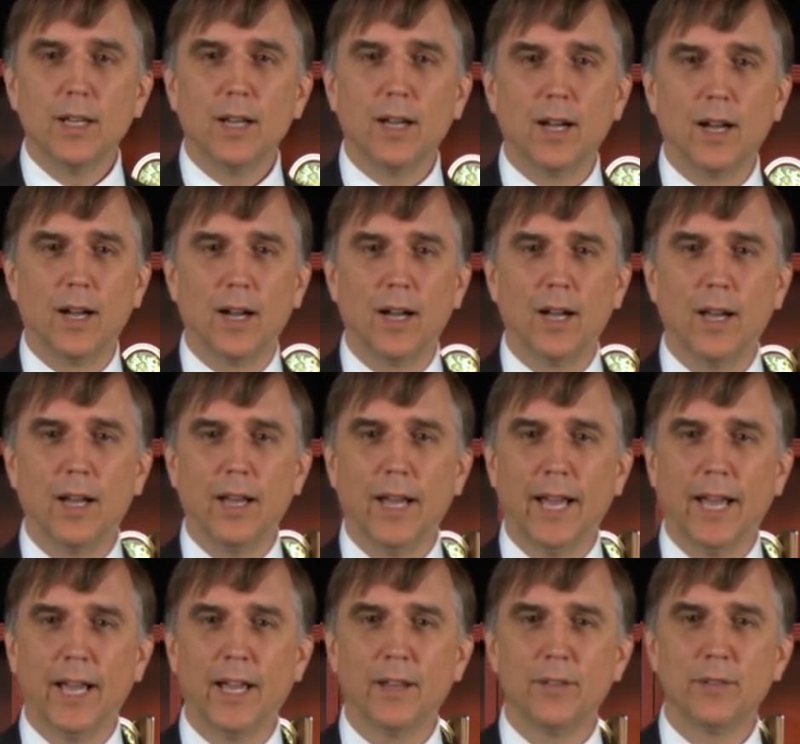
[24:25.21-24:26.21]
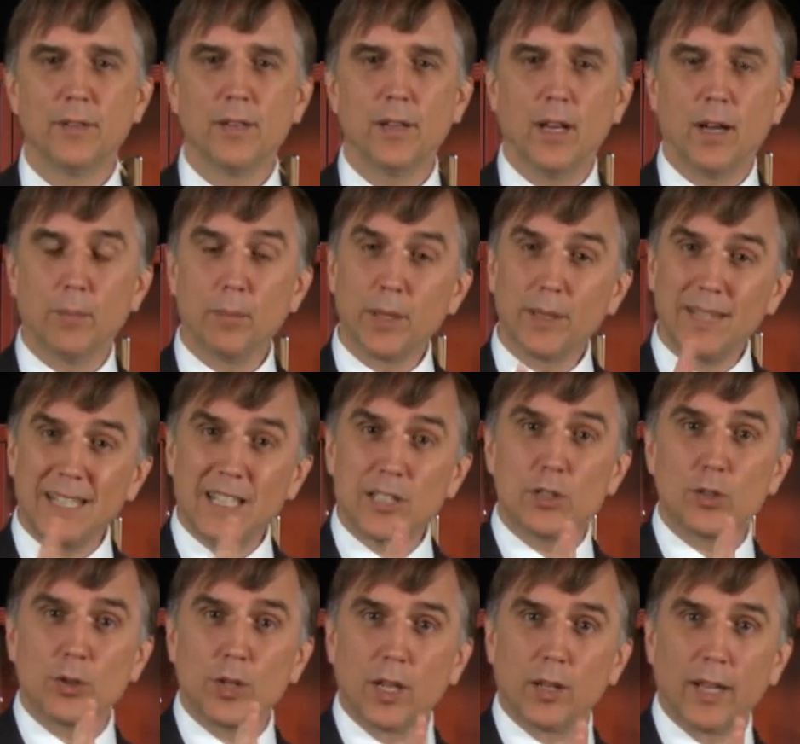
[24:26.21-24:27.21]
But
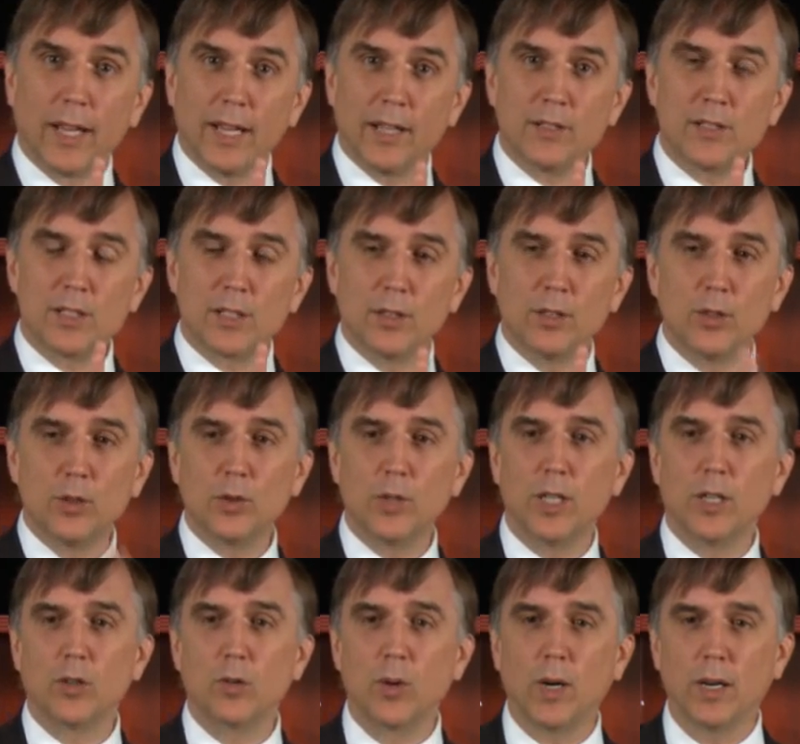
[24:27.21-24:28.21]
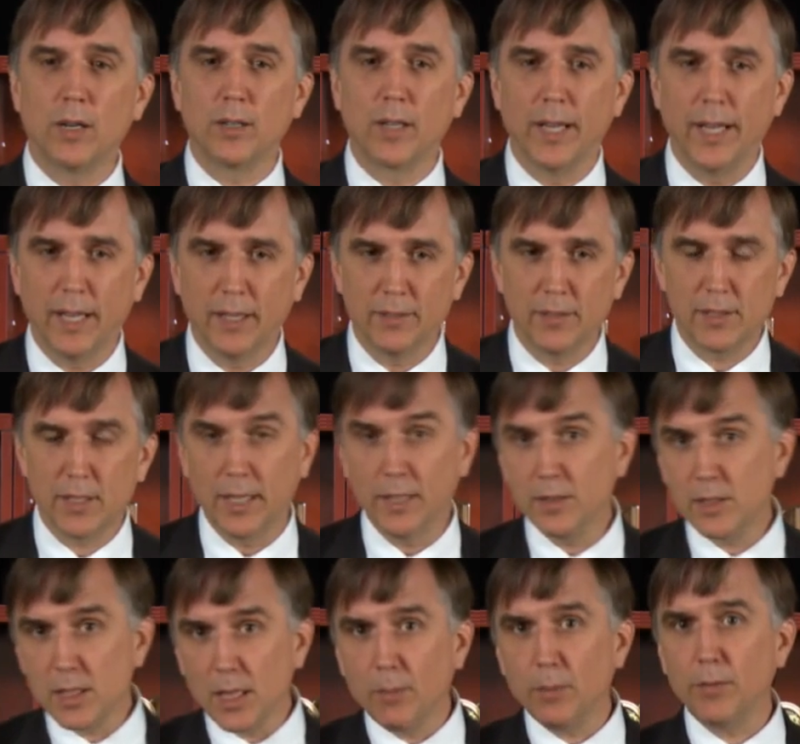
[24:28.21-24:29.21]
these are the lands, the newly acquired lands,
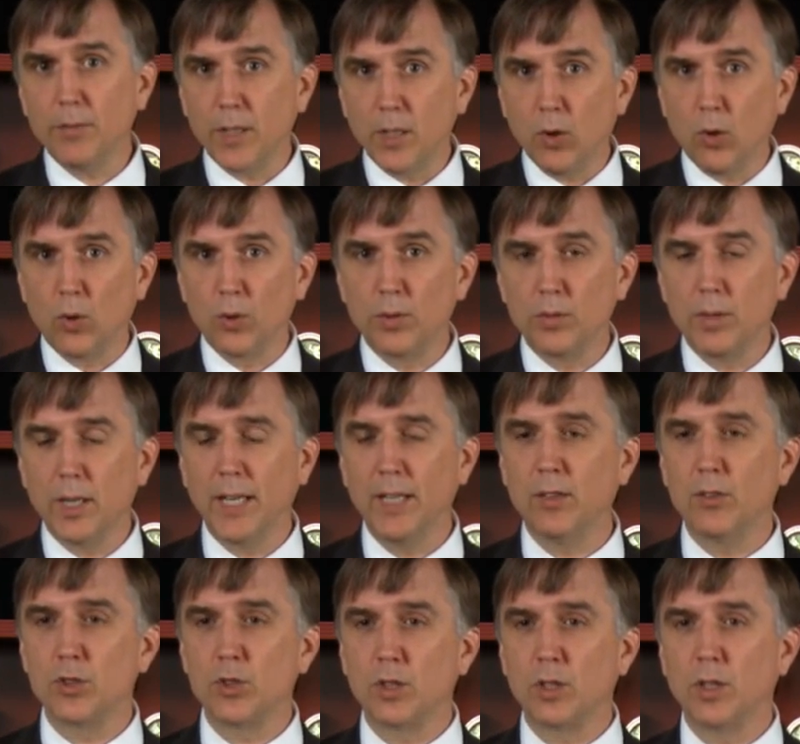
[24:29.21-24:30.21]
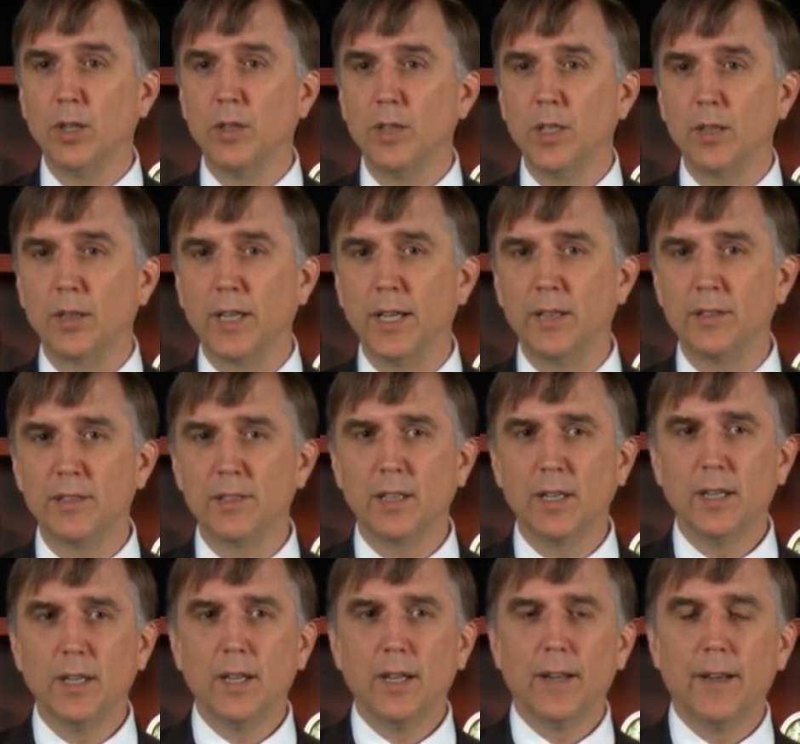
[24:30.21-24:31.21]
and some of the old English colonial lands,
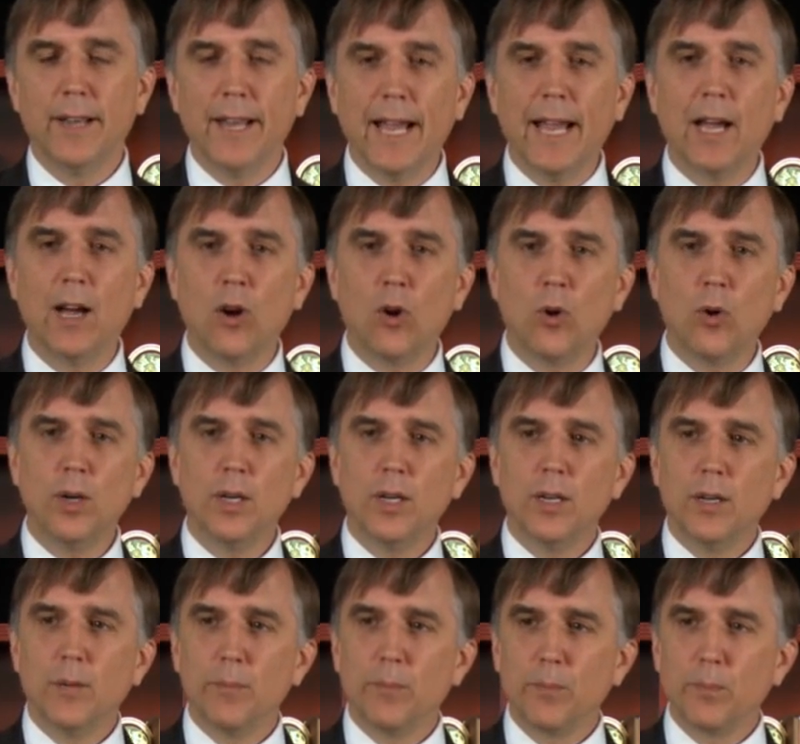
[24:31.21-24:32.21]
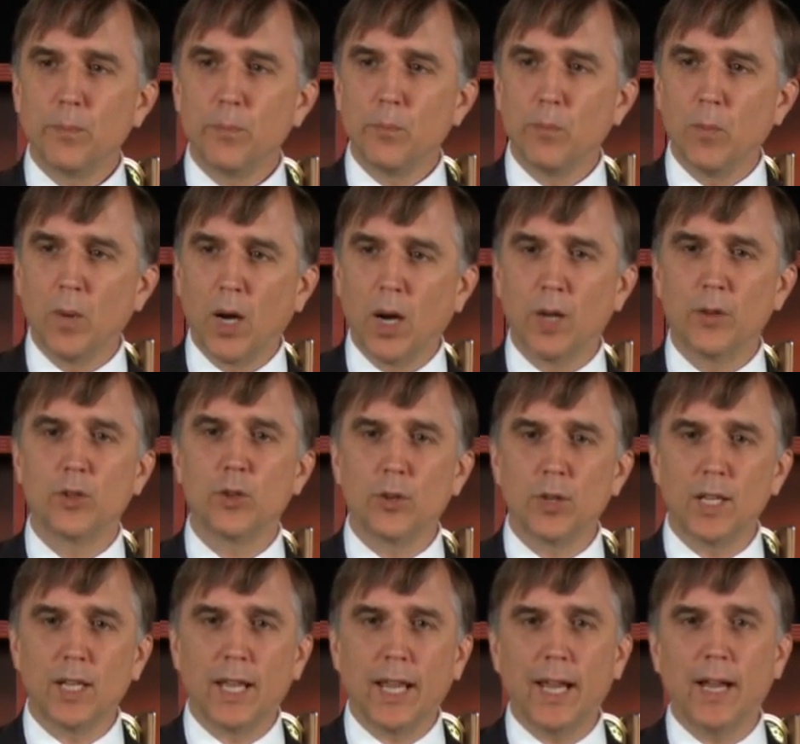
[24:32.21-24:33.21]
now under
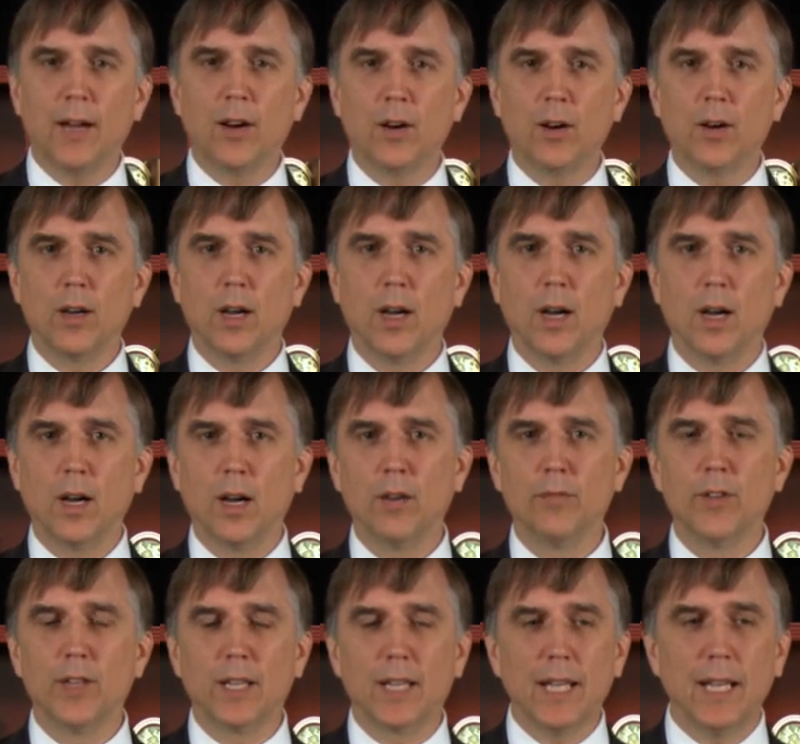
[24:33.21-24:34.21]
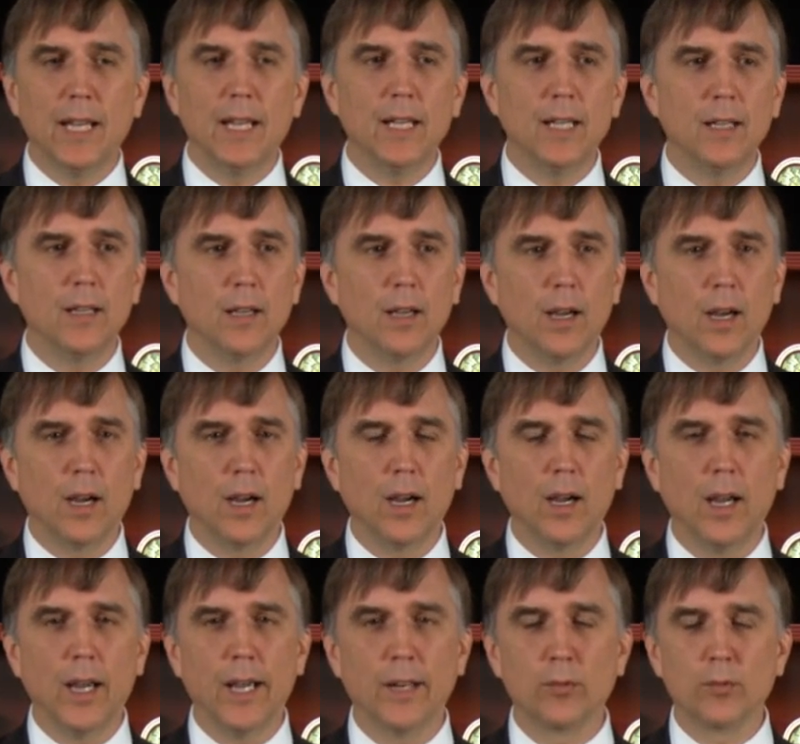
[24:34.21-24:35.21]
the care of the king
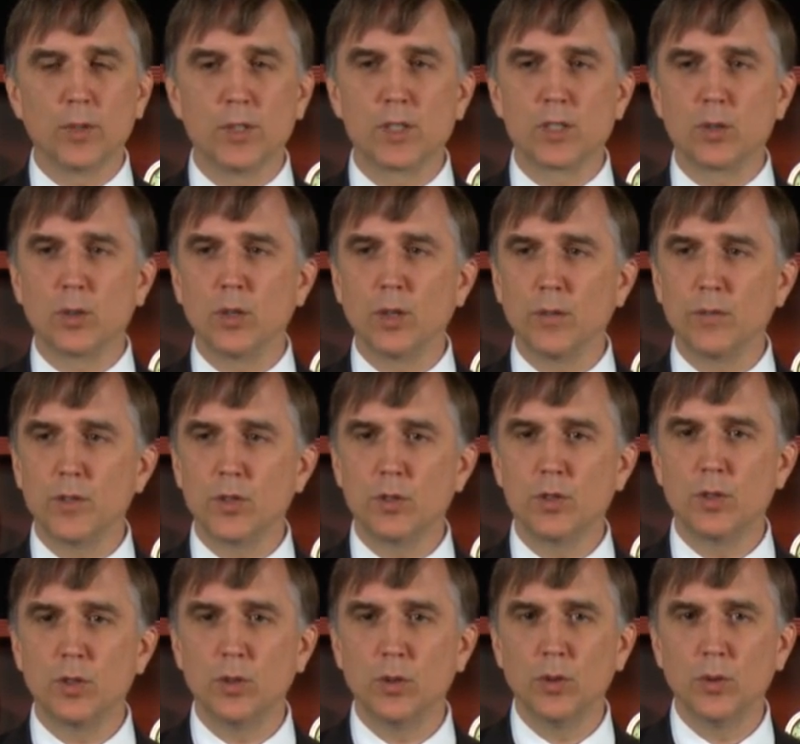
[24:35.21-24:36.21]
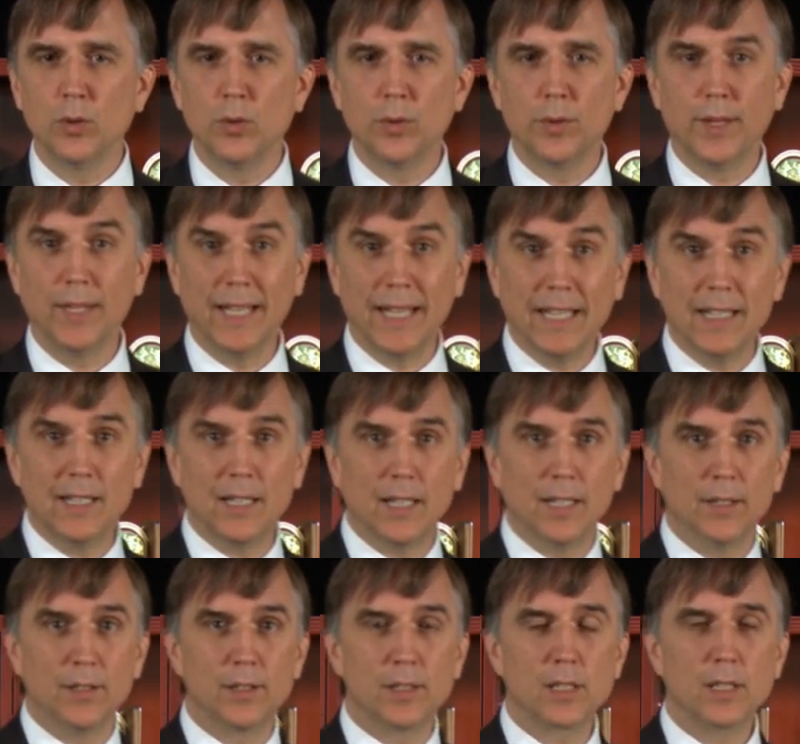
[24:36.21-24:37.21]
and reserved to the
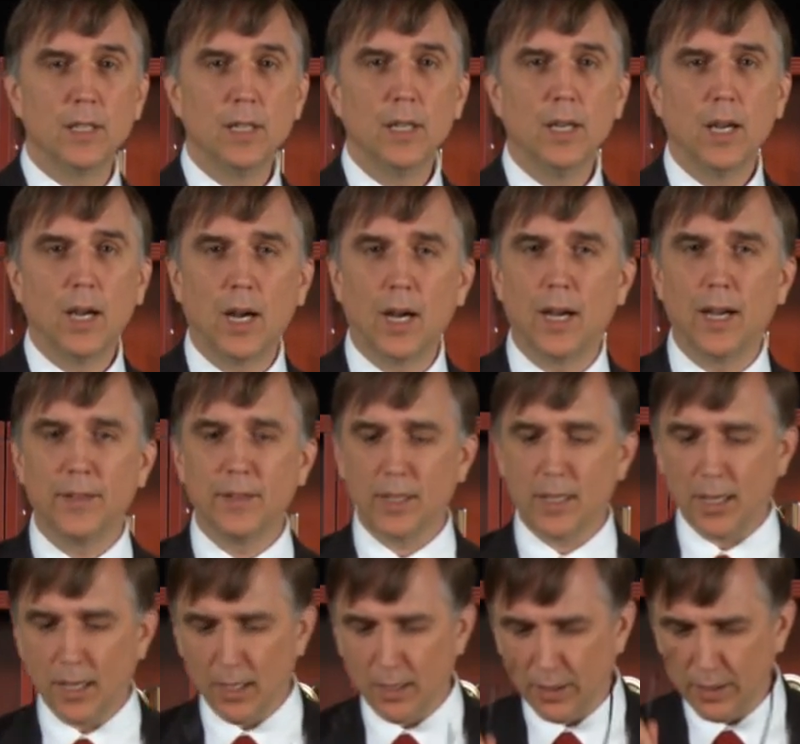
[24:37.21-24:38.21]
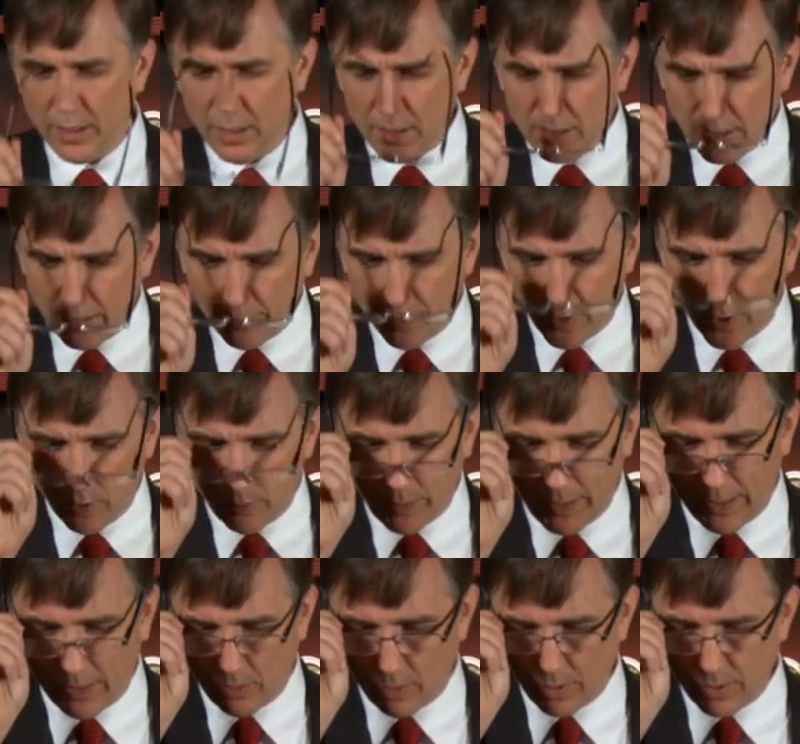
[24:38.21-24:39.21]
Indians, and the colonies have no
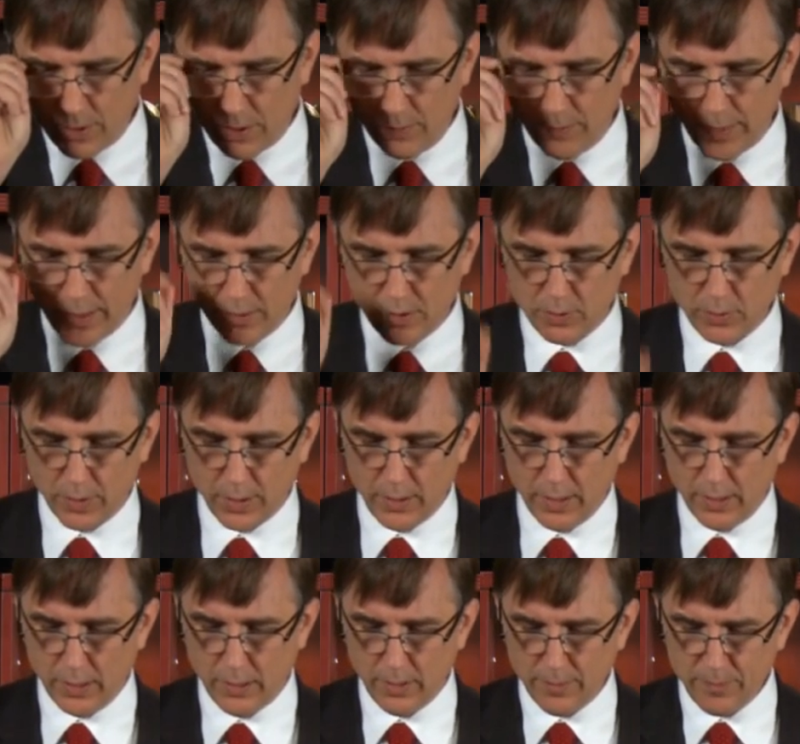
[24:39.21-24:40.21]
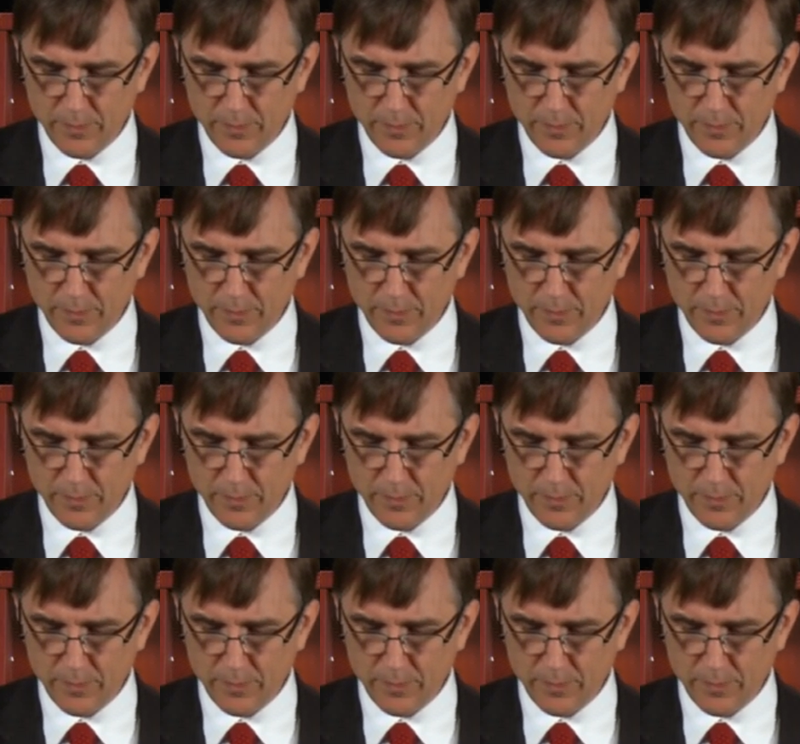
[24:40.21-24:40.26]
power to mess with it.